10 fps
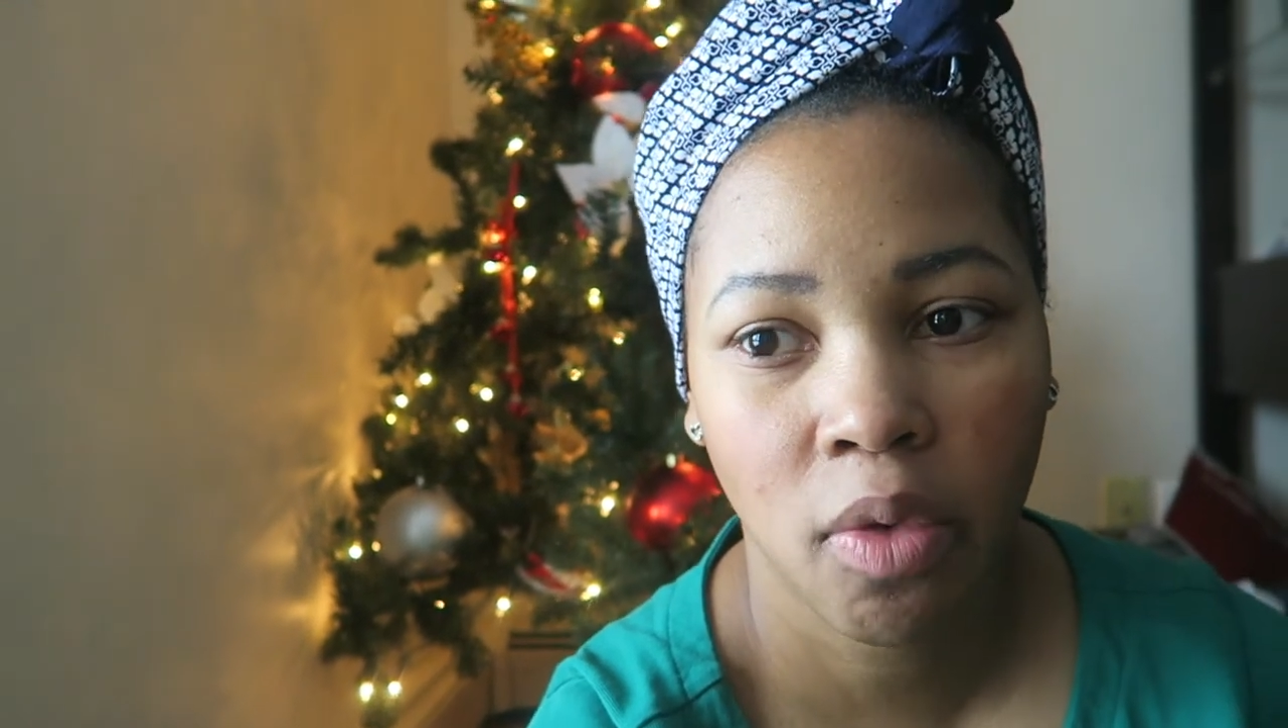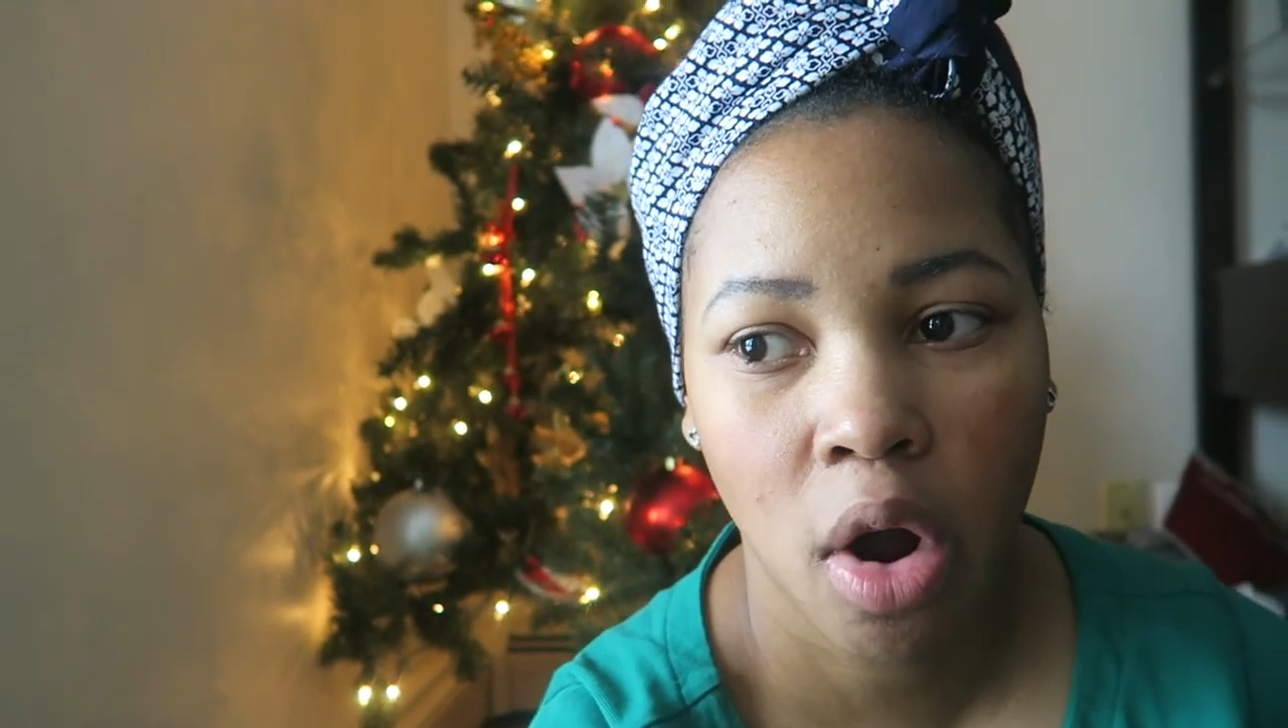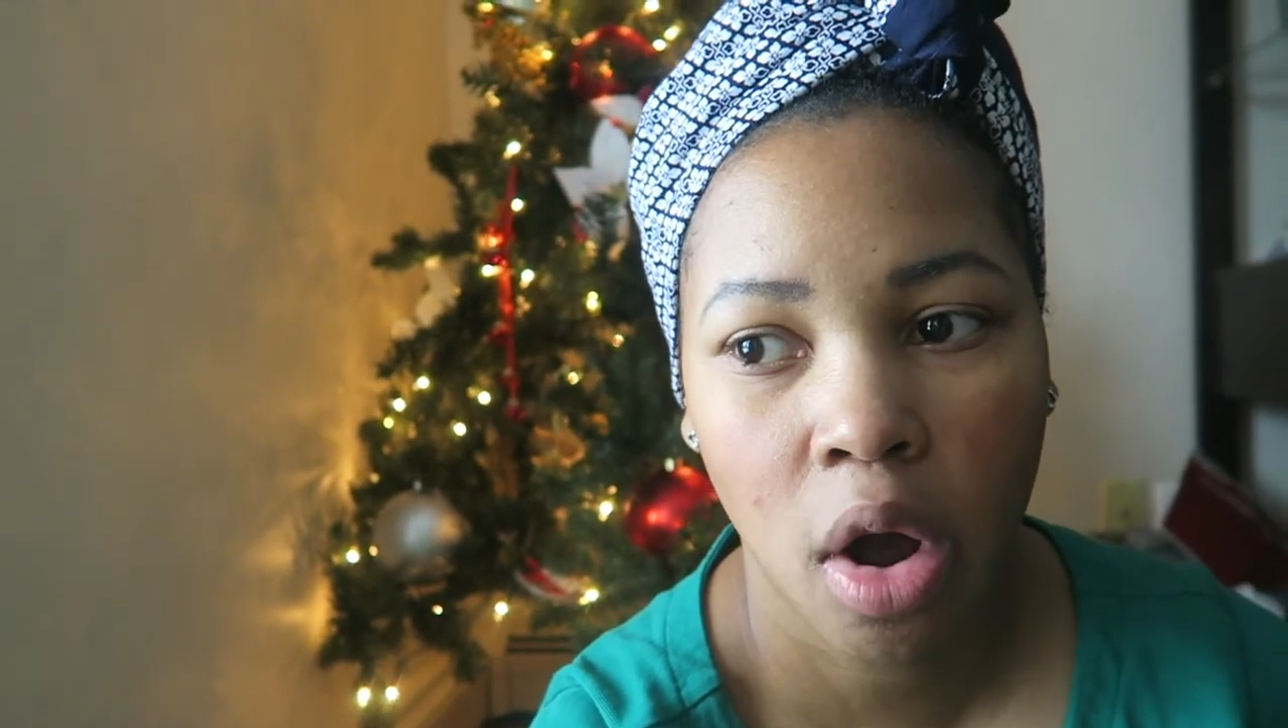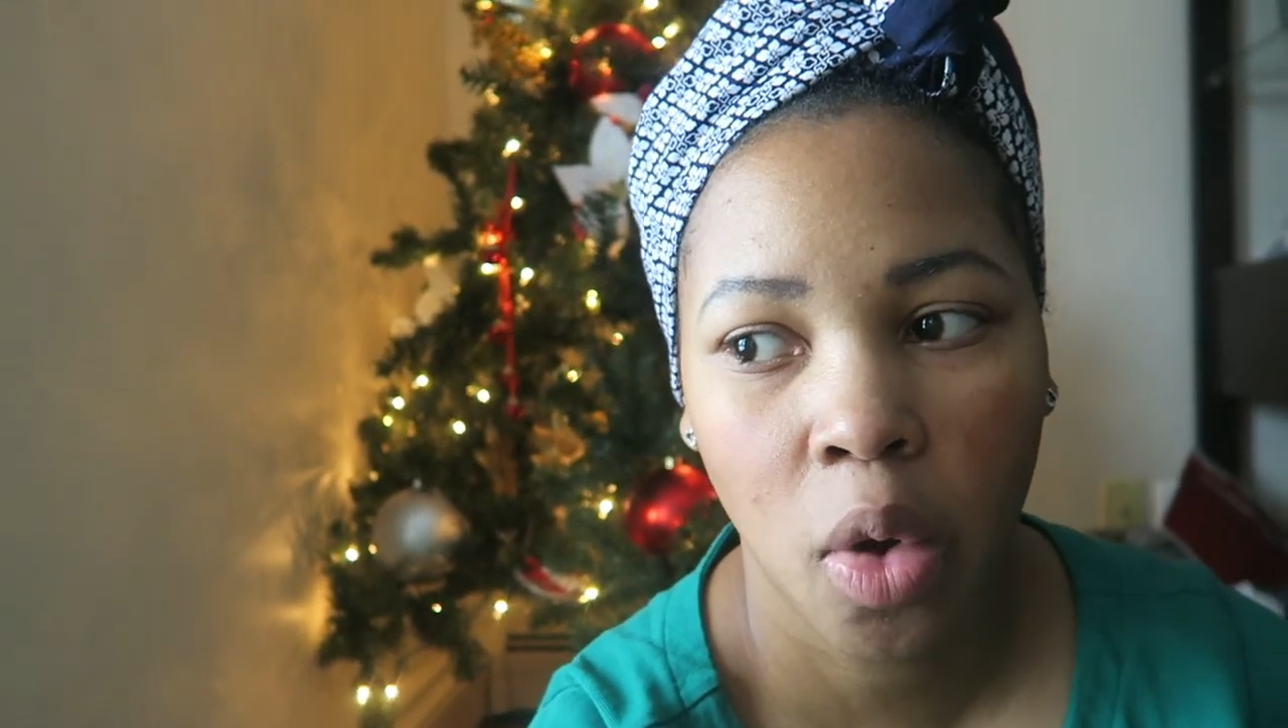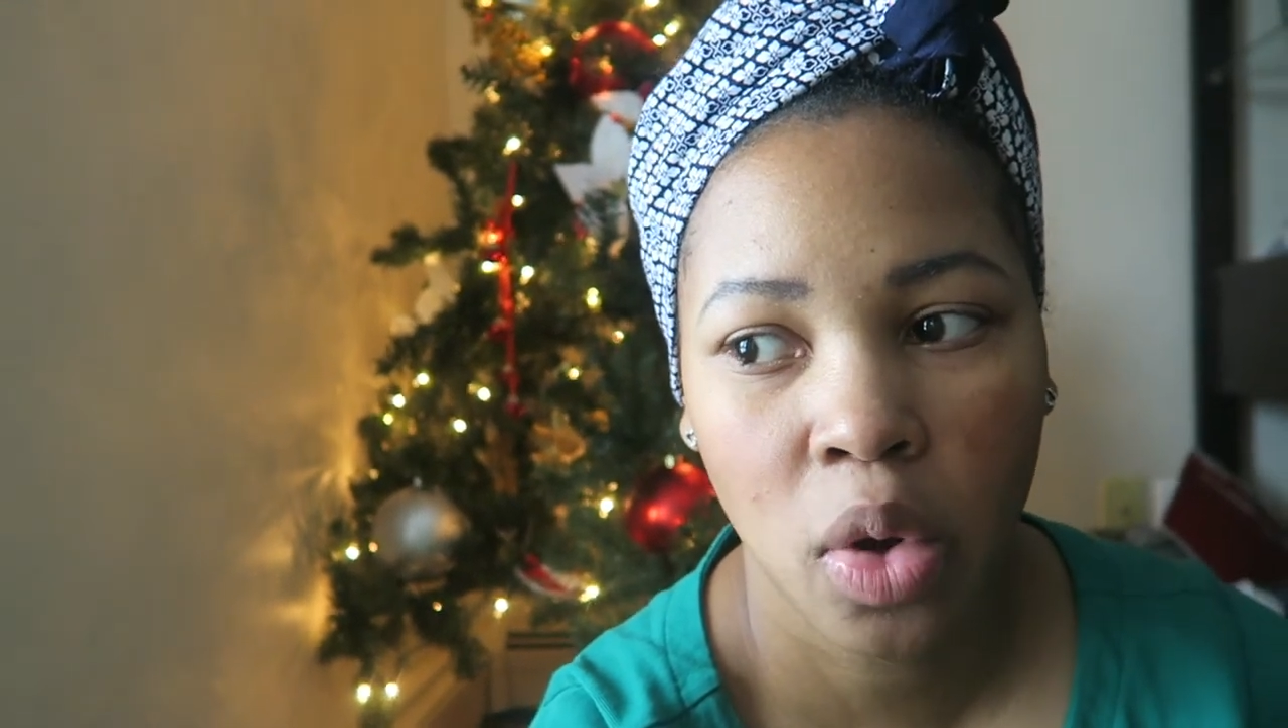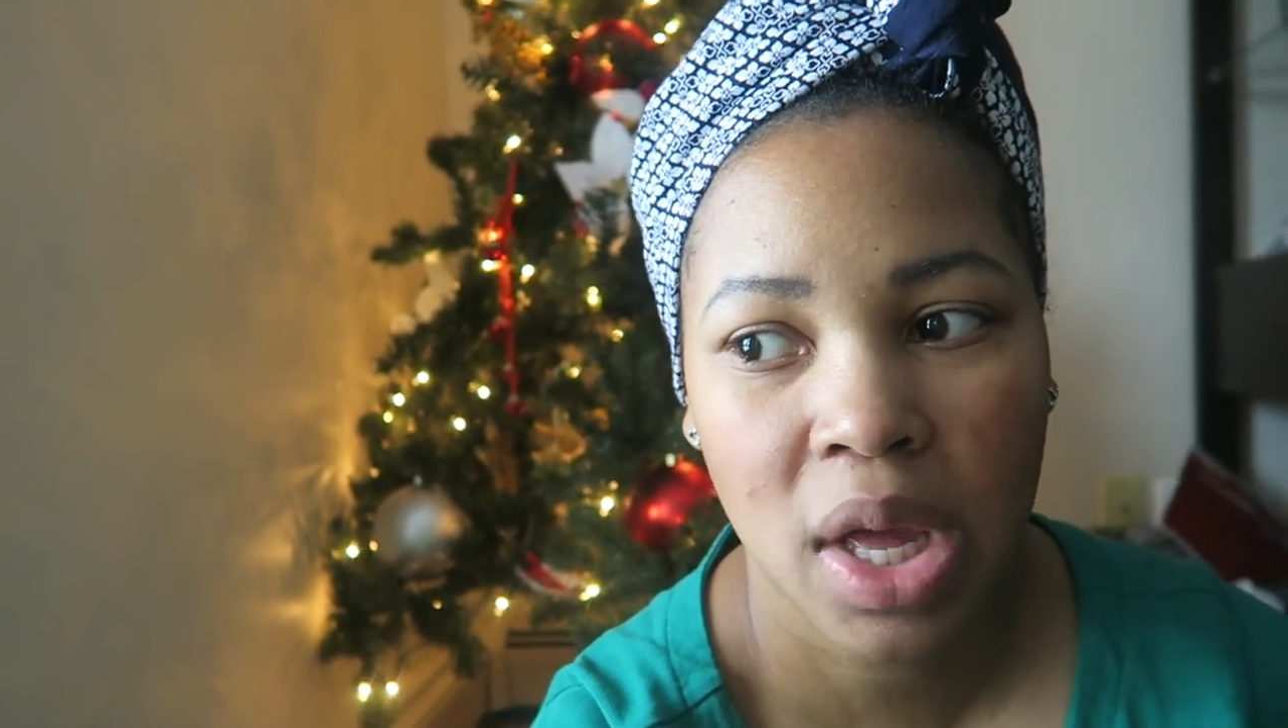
wrong or